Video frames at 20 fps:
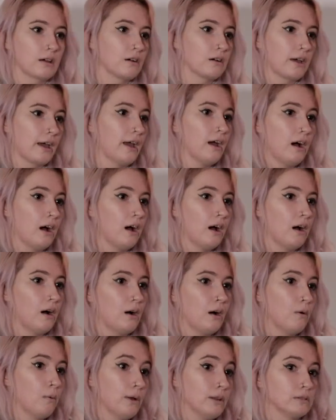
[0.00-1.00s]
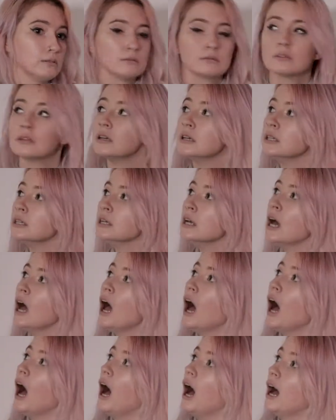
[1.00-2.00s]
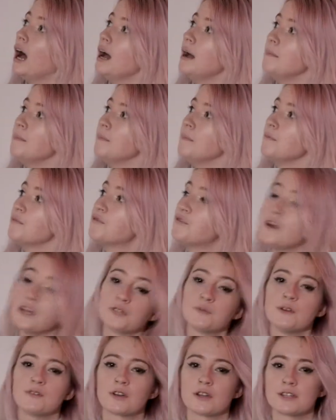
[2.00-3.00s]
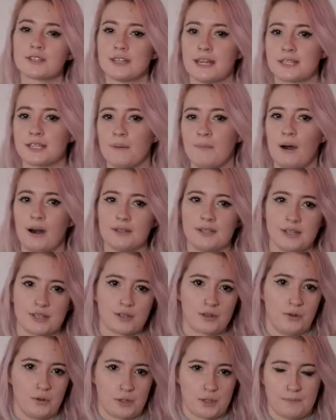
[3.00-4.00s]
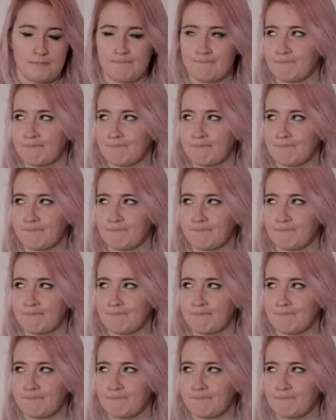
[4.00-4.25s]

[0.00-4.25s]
Okay, I will. First we've got to set up our Discord.